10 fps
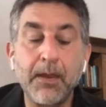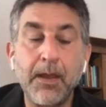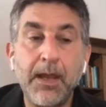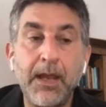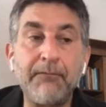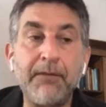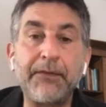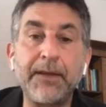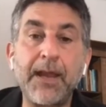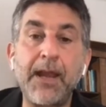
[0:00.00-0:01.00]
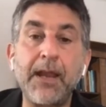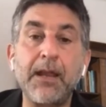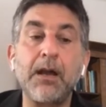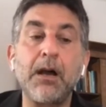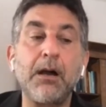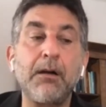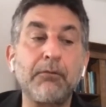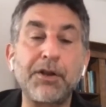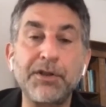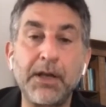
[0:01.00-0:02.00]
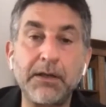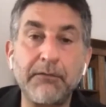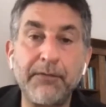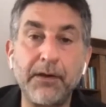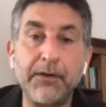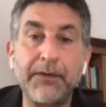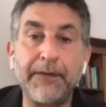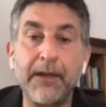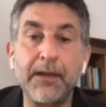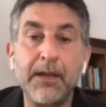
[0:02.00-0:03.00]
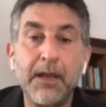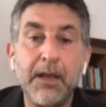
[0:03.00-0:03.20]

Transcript: investigating Russian interference in the